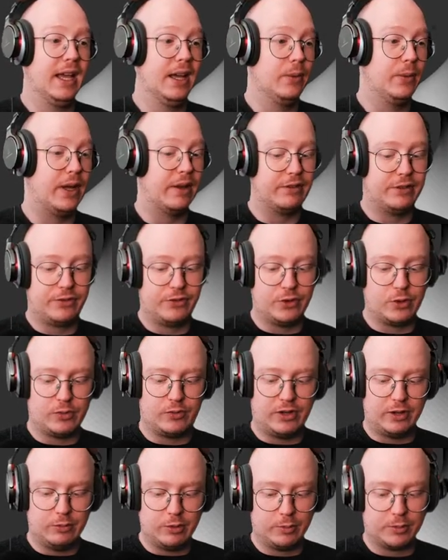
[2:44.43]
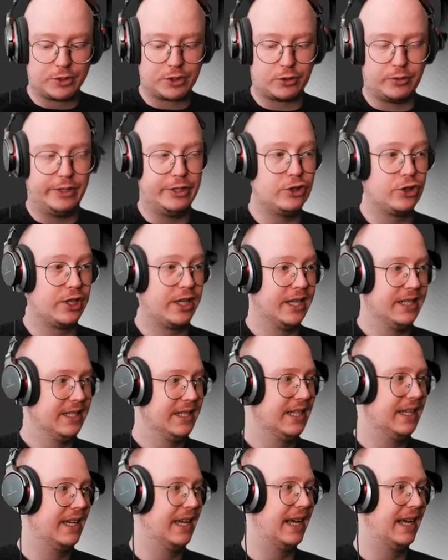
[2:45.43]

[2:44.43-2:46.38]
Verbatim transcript: we have the FlippedNormals Creature Kit,